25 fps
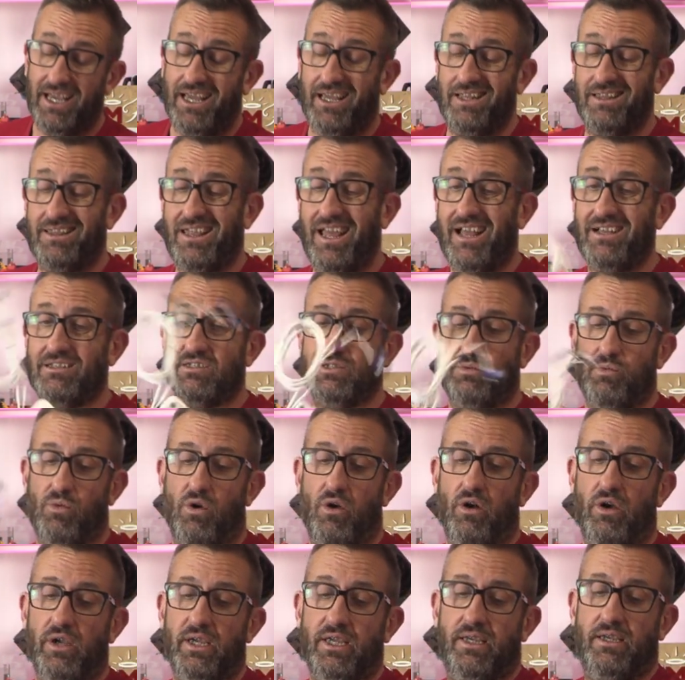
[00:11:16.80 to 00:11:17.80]
And that's
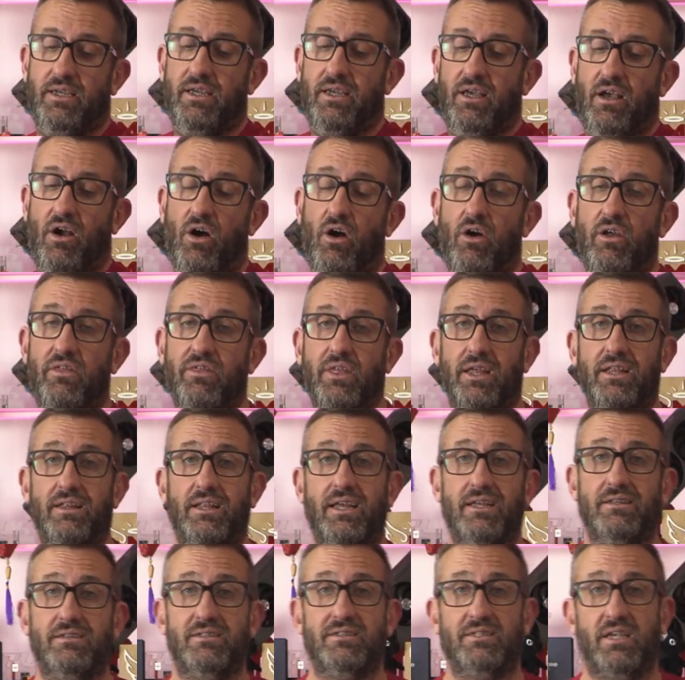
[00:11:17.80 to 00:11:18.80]
why I think
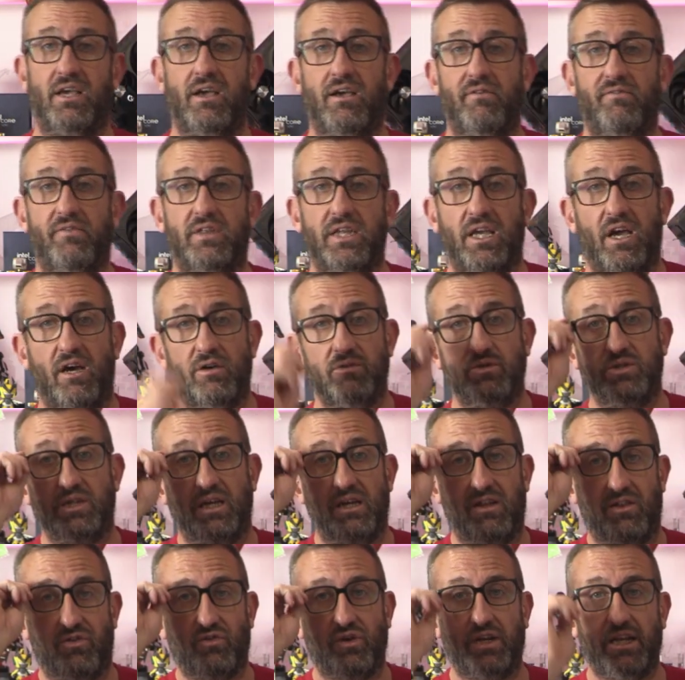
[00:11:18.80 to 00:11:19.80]
they deserve the
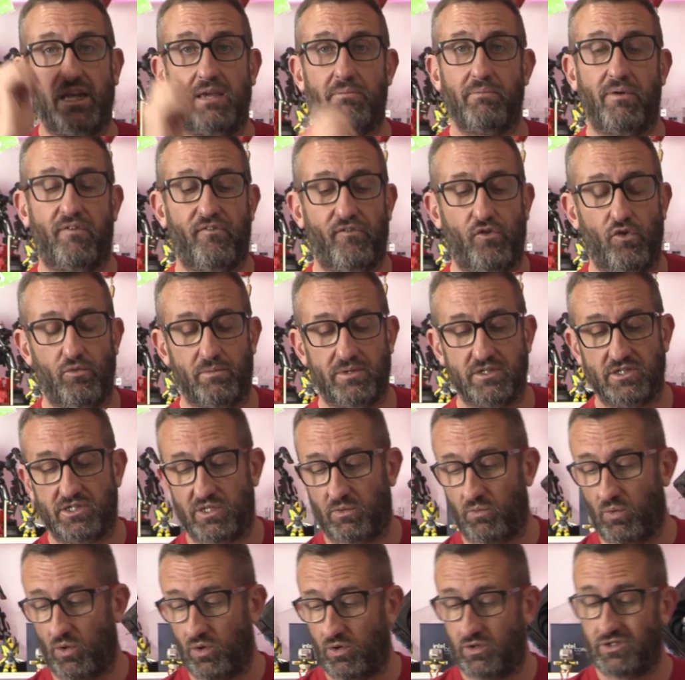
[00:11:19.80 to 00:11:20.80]
OC3D Performance
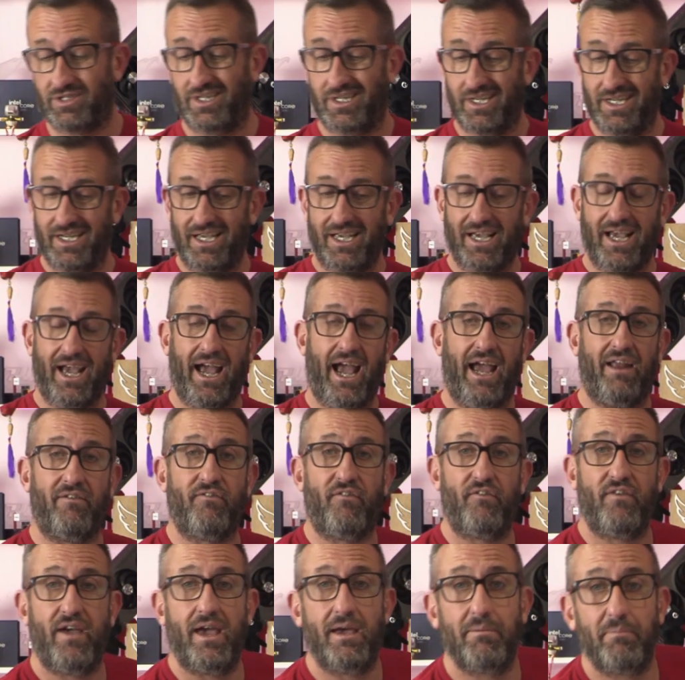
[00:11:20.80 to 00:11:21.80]
Award, and
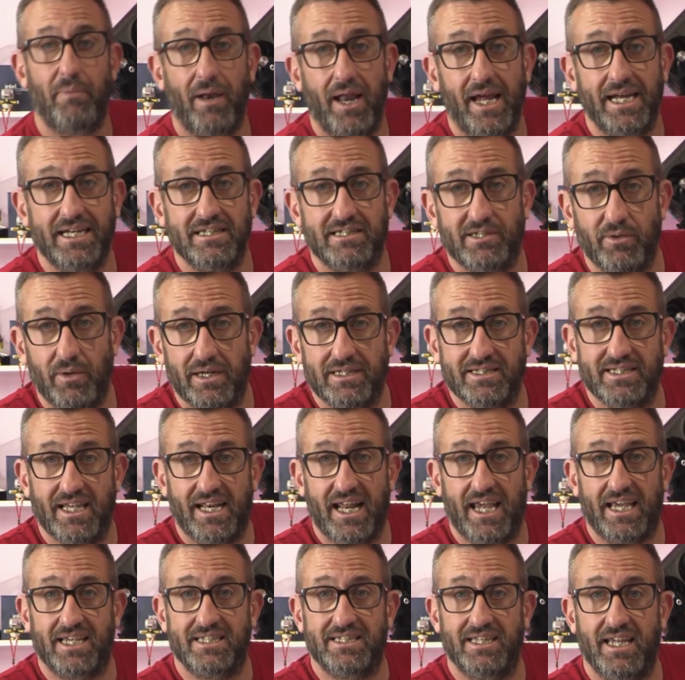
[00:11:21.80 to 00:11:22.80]
fair play to
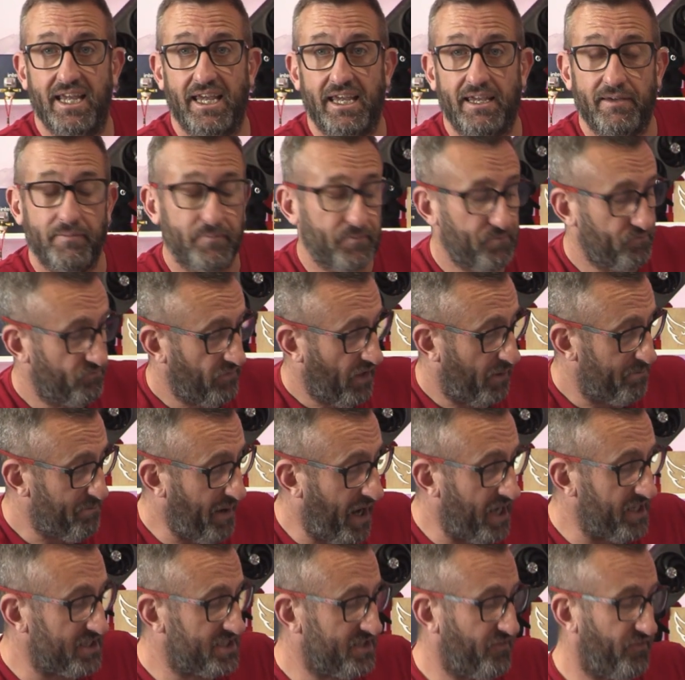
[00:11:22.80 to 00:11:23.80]
NZXT.
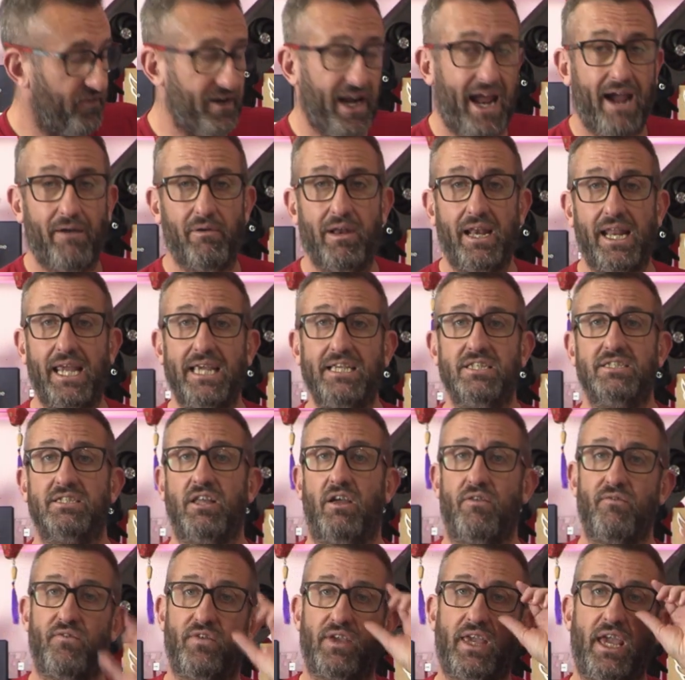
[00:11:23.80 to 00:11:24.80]
But for now at least,
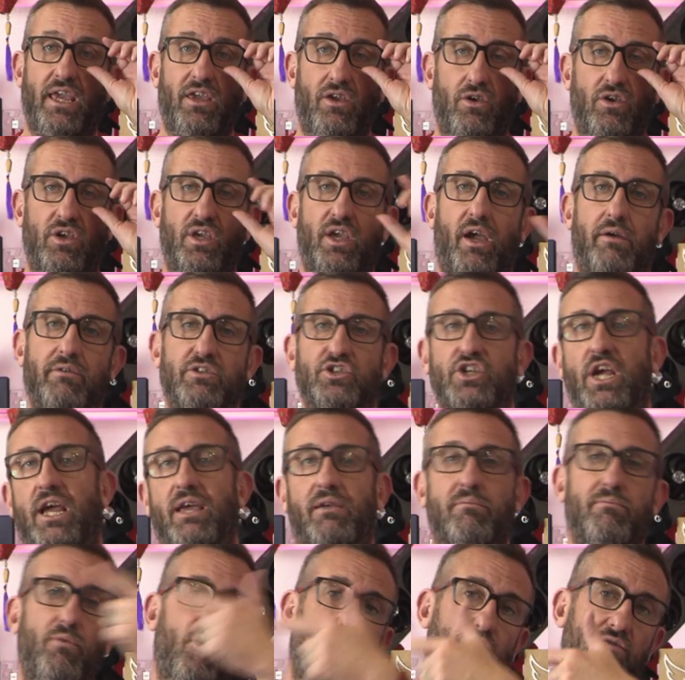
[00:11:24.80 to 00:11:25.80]
don't forget you can go and
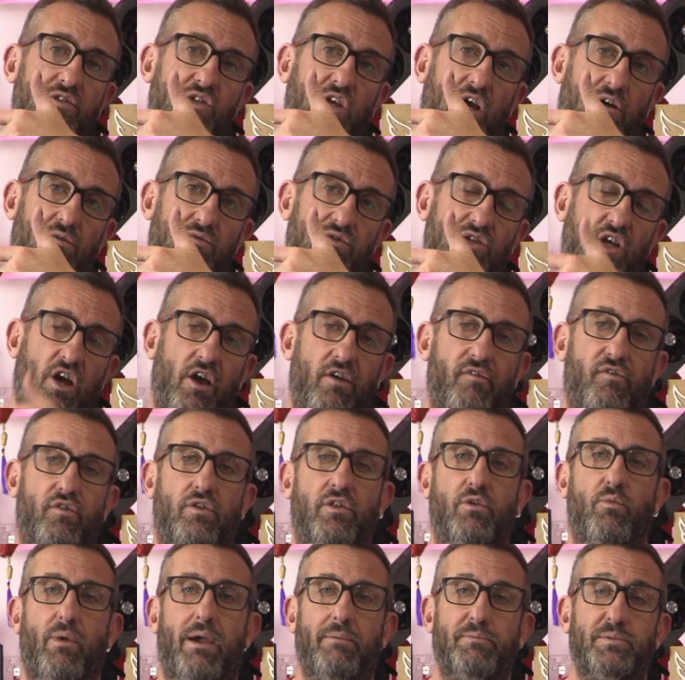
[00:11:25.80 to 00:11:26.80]
check more results over
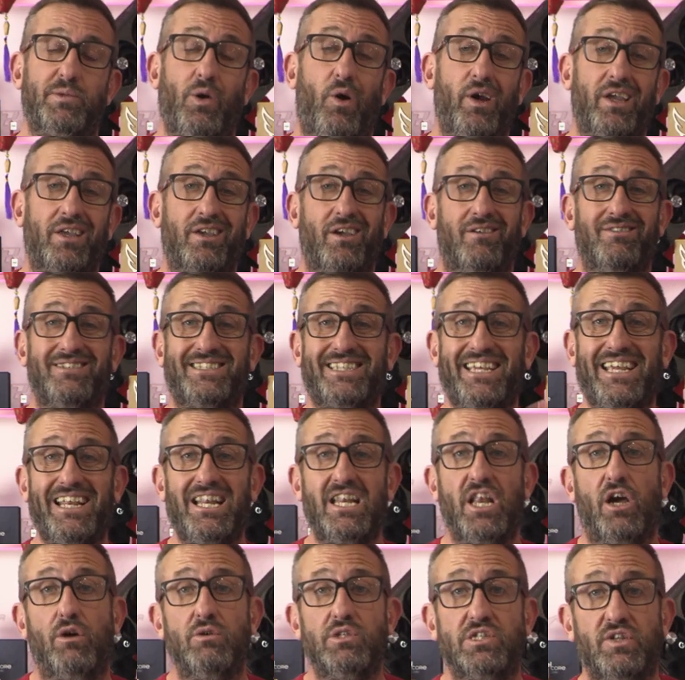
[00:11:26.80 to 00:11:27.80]
on the website. Go and see
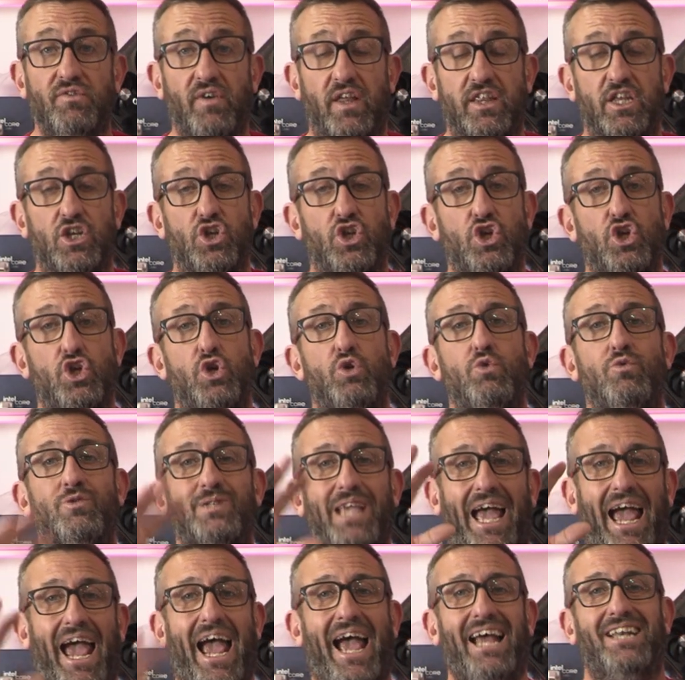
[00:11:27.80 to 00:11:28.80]
loads of other
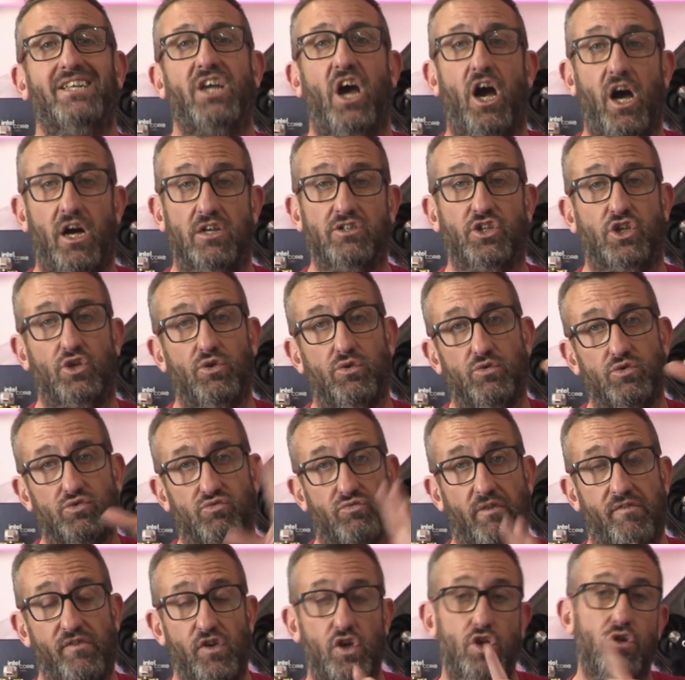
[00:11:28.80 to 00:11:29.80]
news and articles,
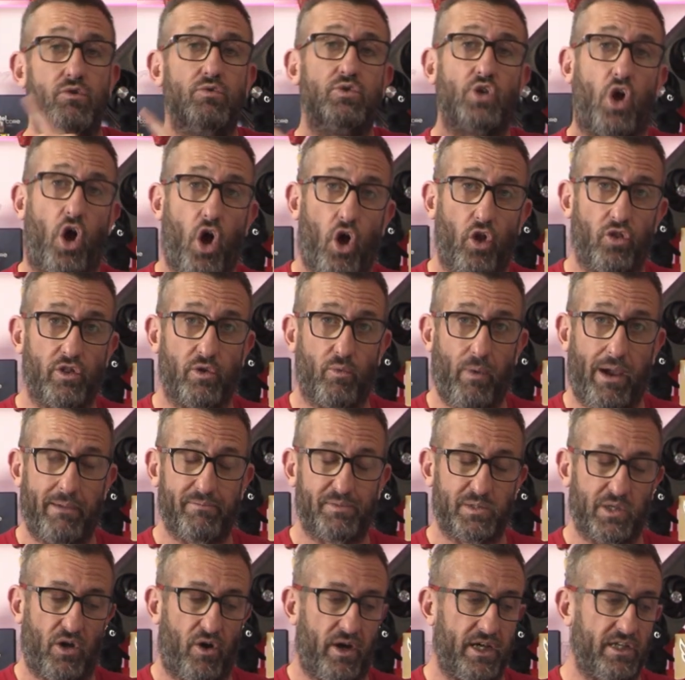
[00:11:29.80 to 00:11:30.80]
reviews on the
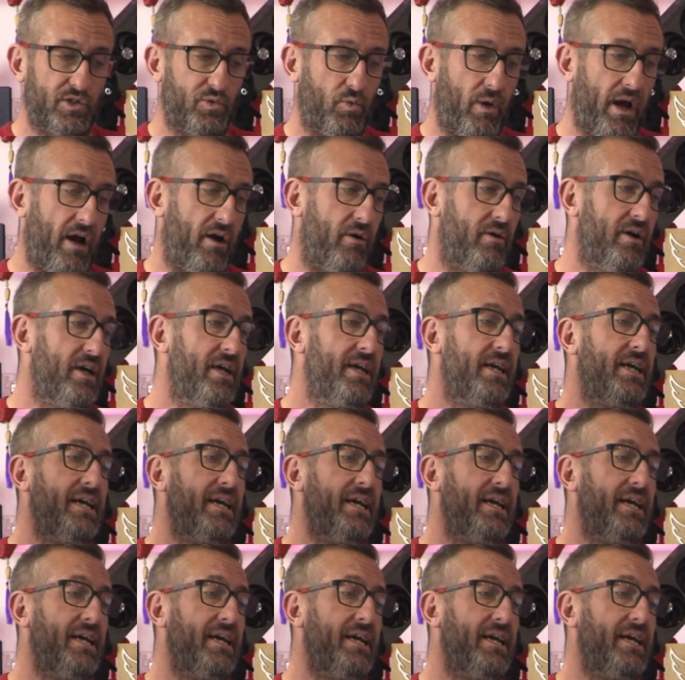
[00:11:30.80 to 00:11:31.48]
website as well.